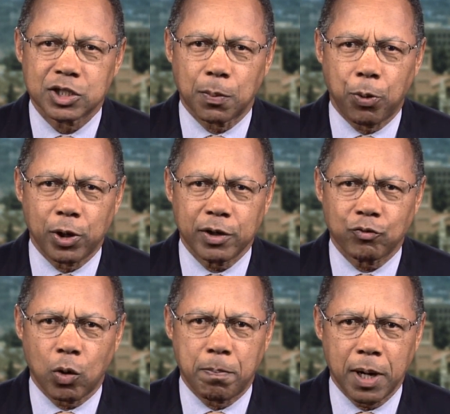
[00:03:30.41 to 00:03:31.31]

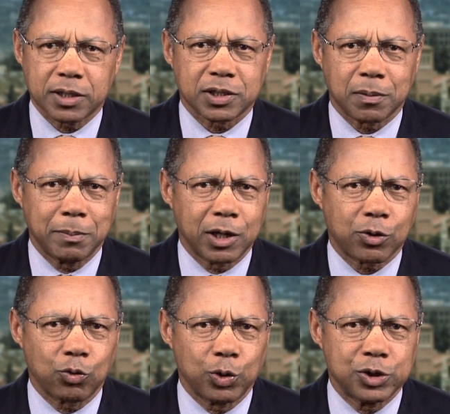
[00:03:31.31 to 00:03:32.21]
Supporting robust
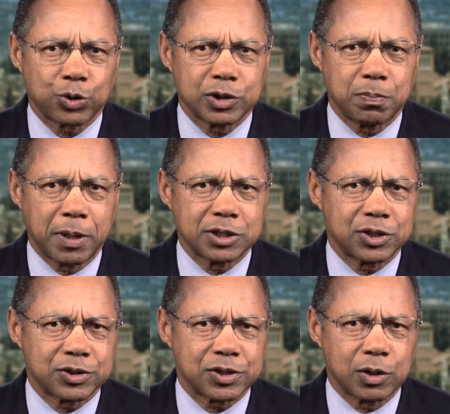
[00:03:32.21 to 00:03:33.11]
medical research
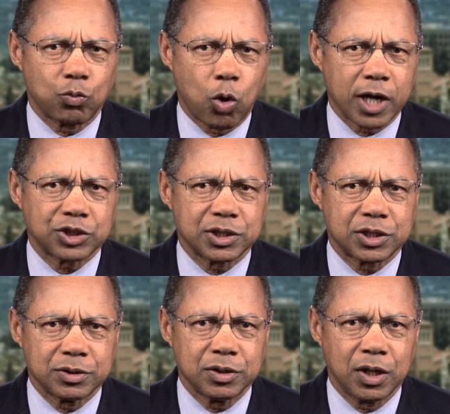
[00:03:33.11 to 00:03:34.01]
budgets in
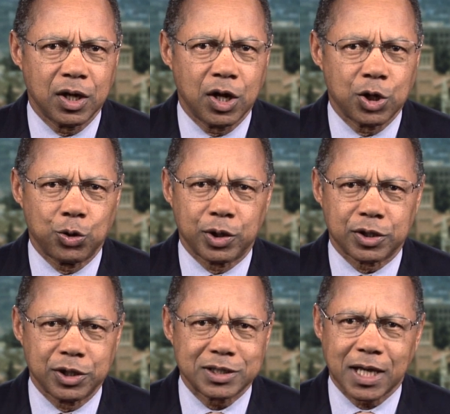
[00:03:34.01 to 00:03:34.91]
Washington
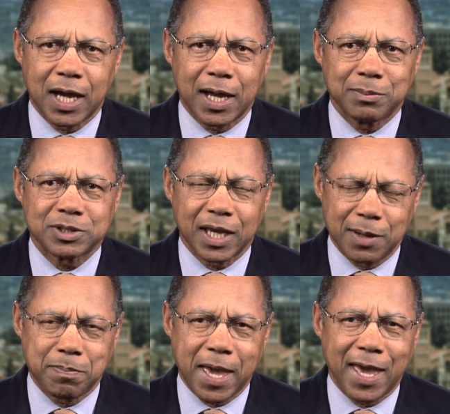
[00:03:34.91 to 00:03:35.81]
during good times
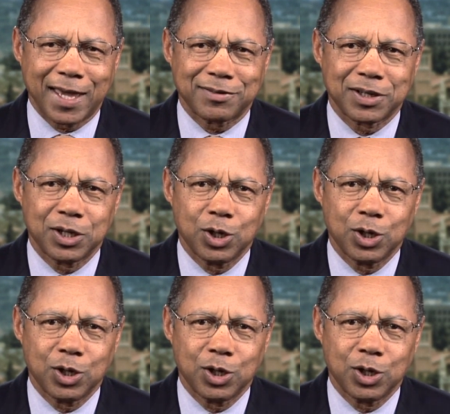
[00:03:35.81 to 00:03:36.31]
and bad,